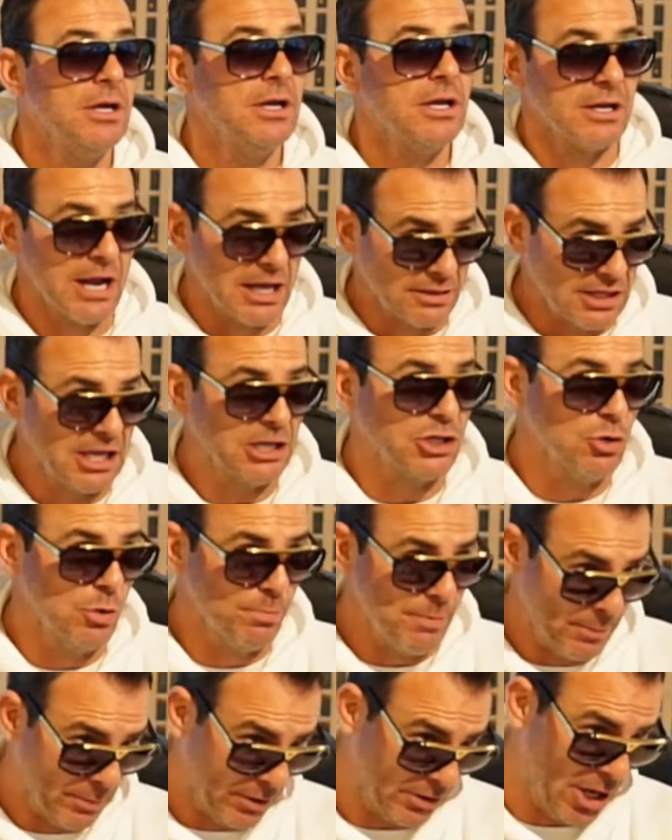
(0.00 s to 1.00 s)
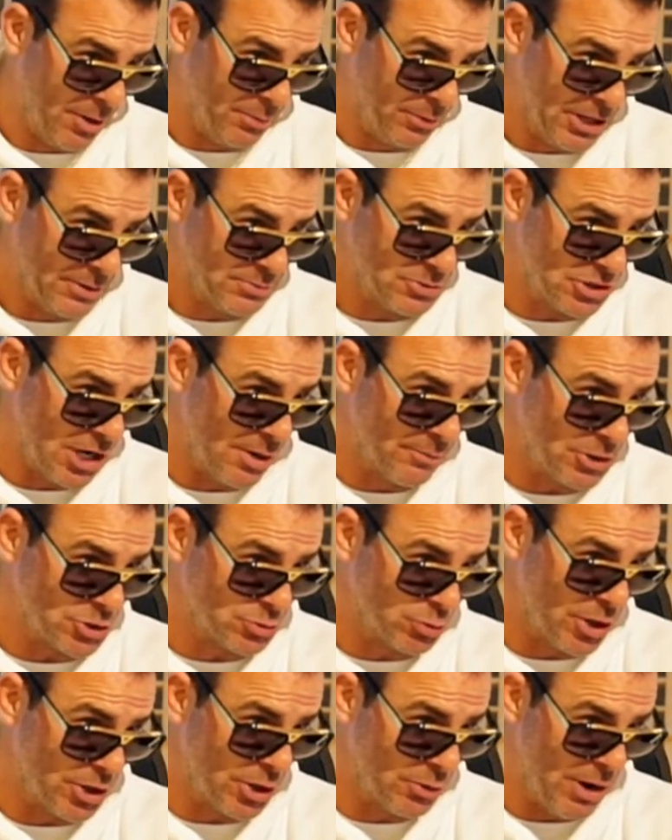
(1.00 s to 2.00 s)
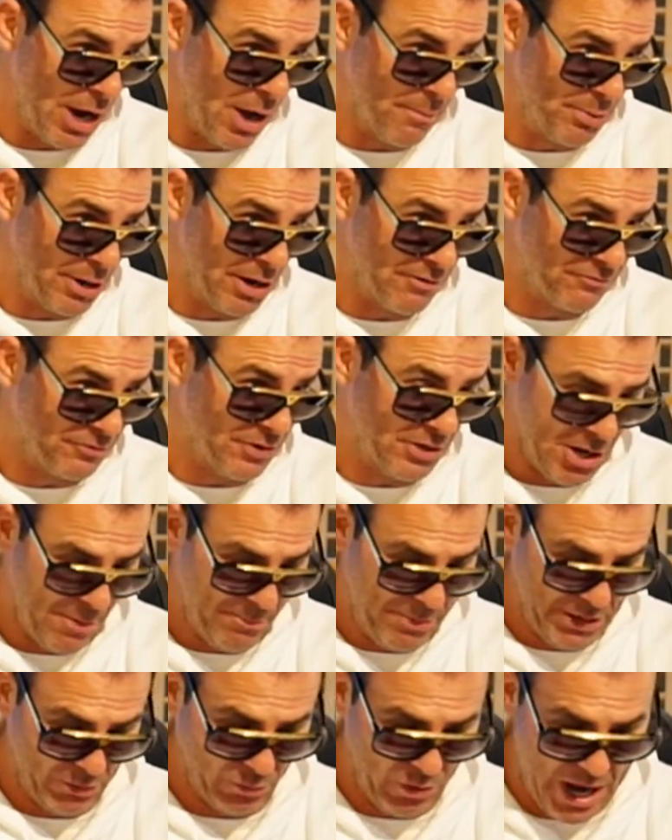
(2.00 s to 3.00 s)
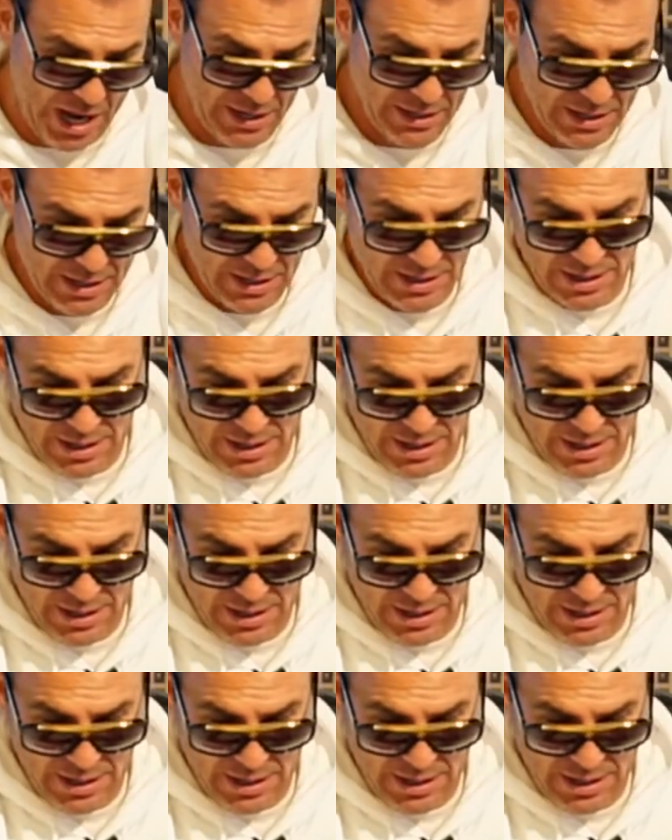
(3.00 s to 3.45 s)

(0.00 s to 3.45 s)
And I think you remember a couple of them yes, summers sir. running around barefoot yes, on Big sir. Run.